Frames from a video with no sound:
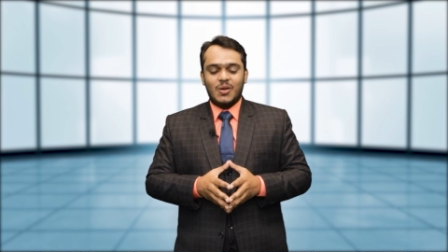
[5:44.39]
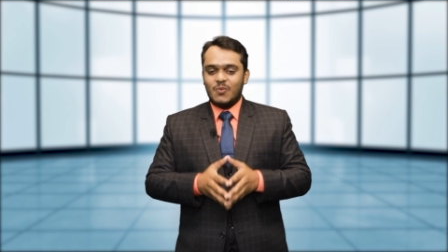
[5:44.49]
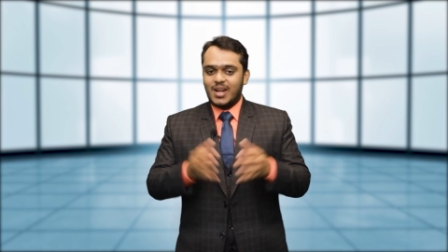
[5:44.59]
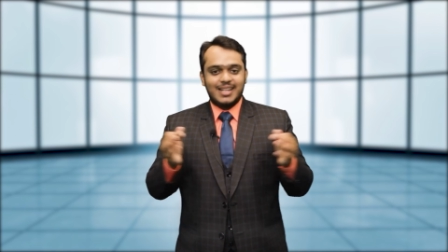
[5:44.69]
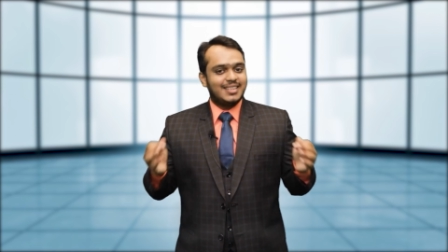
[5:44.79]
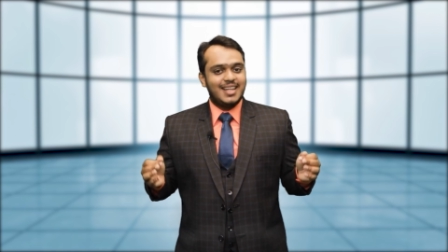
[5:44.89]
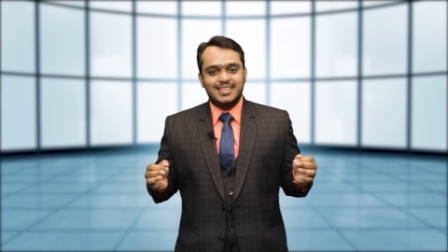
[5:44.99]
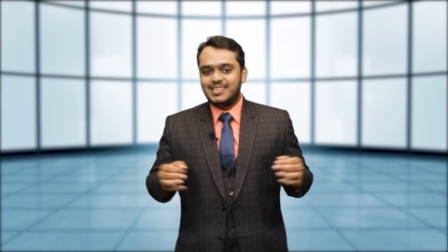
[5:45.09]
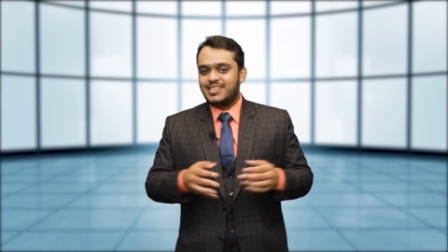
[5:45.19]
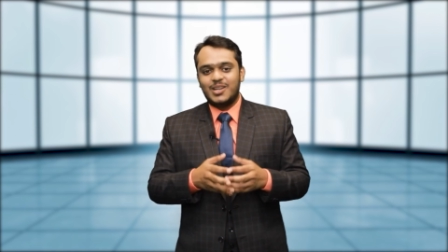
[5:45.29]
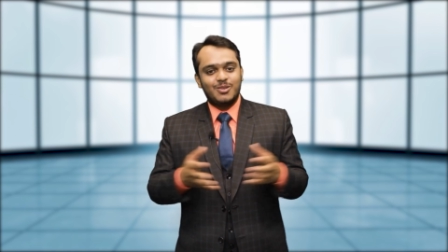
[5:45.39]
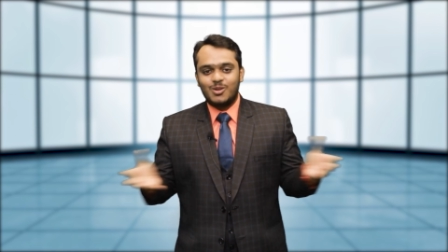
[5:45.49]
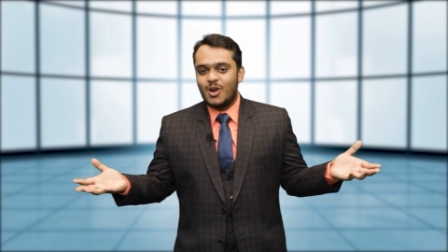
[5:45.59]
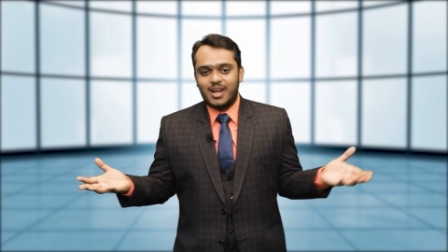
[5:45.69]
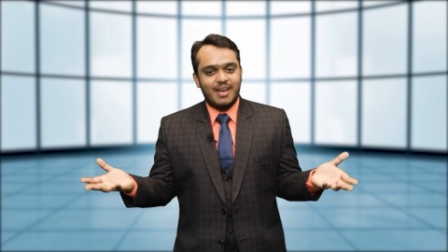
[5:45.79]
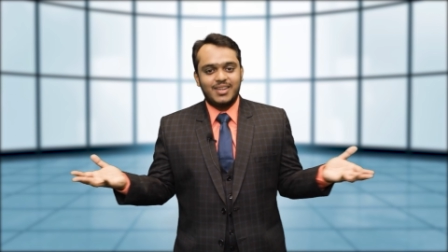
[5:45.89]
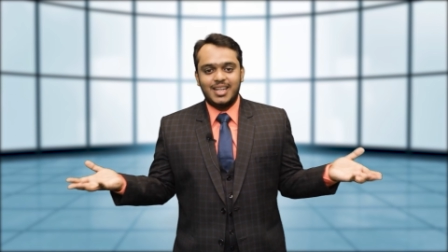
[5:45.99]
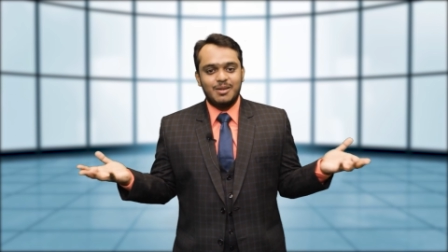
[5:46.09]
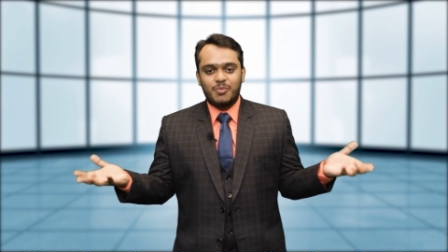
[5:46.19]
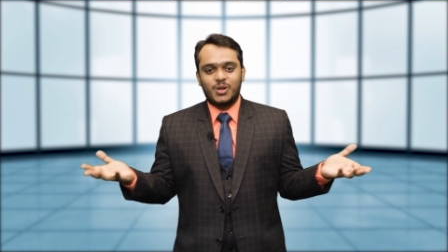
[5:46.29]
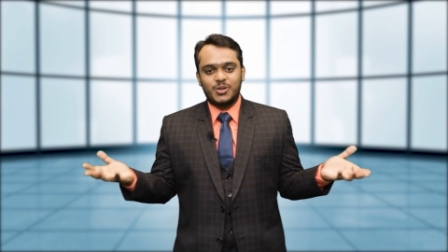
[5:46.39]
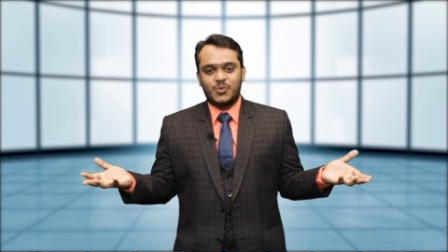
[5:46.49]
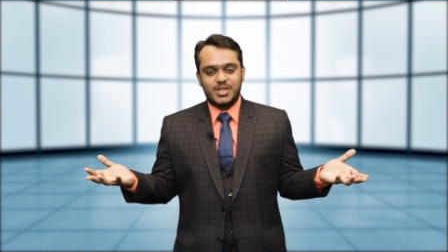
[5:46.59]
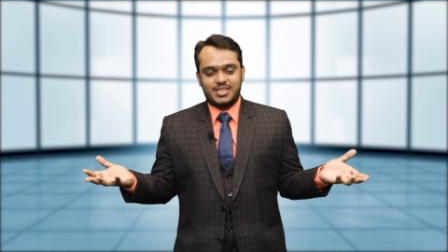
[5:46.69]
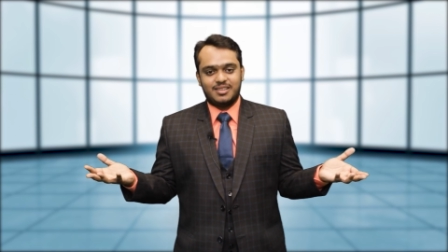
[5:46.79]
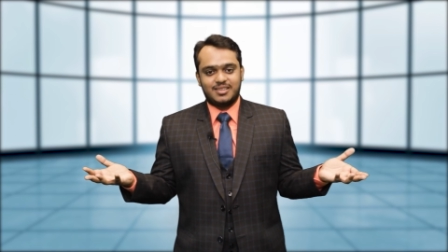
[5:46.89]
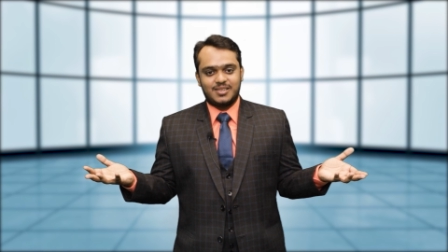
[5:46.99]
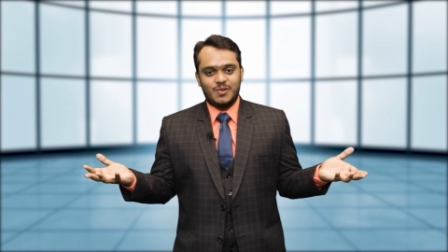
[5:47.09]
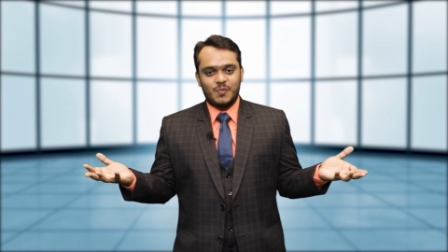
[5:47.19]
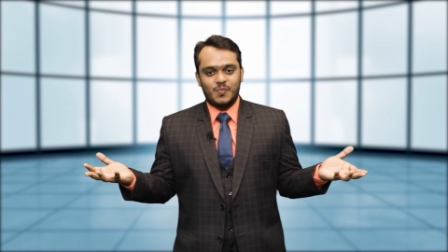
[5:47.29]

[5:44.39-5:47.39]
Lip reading: Whereas in ACCA, you will not have any important questions.